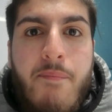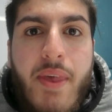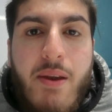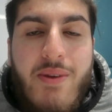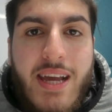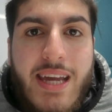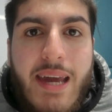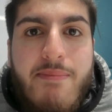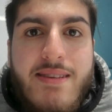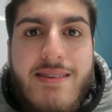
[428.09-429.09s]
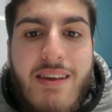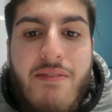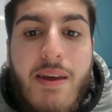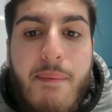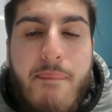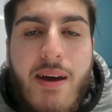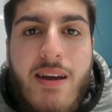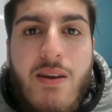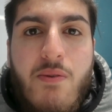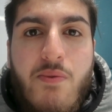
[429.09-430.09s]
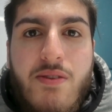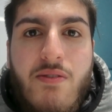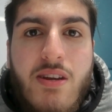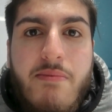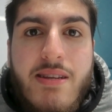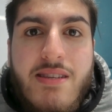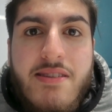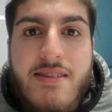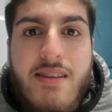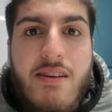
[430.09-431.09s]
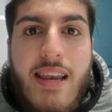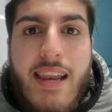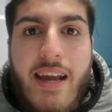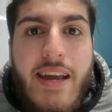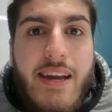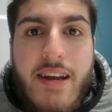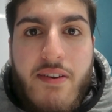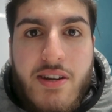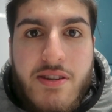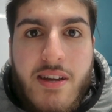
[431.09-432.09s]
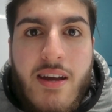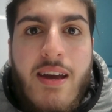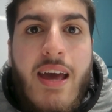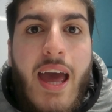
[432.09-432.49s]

and when I came to save it, my Word document just started lagging and crashing,